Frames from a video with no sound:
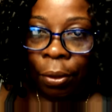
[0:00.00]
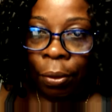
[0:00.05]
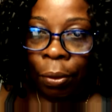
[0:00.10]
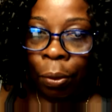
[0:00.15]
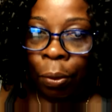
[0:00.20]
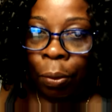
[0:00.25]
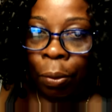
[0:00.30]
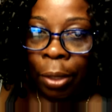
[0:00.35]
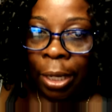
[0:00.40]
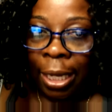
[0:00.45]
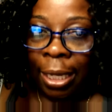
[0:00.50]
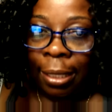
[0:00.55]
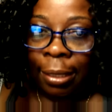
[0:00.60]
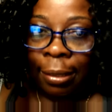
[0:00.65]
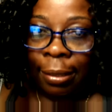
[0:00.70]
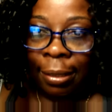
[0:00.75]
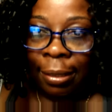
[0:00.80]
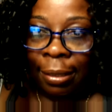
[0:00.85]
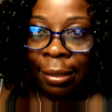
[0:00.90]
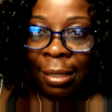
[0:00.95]
who
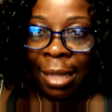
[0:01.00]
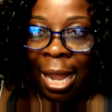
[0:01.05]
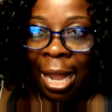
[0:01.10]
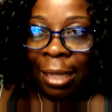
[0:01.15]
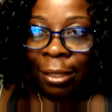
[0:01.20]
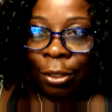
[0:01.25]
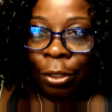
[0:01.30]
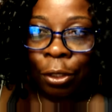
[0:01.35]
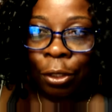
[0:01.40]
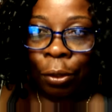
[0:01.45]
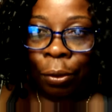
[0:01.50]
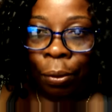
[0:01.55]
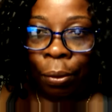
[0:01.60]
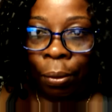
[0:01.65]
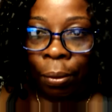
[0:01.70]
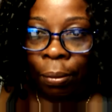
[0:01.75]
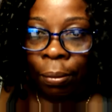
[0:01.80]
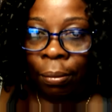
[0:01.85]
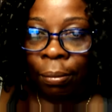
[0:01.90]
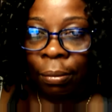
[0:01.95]
is not
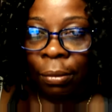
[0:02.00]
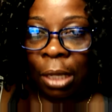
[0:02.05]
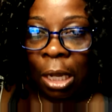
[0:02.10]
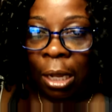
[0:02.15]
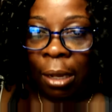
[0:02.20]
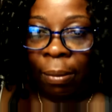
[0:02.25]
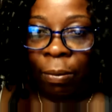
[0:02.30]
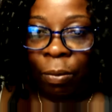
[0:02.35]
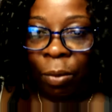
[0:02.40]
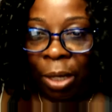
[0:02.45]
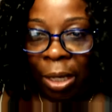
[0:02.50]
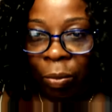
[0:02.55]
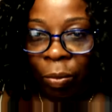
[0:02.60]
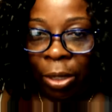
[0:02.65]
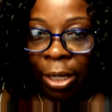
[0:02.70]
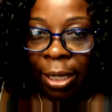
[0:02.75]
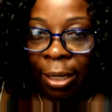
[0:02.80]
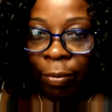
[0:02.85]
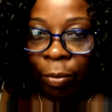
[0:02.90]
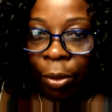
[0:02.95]
so
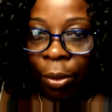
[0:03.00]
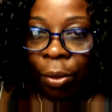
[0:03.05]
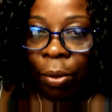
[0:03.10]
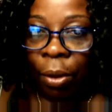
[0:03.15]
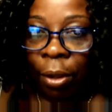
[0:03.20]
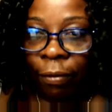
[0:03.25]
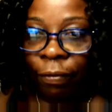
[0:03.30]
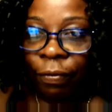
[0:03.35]
what they will call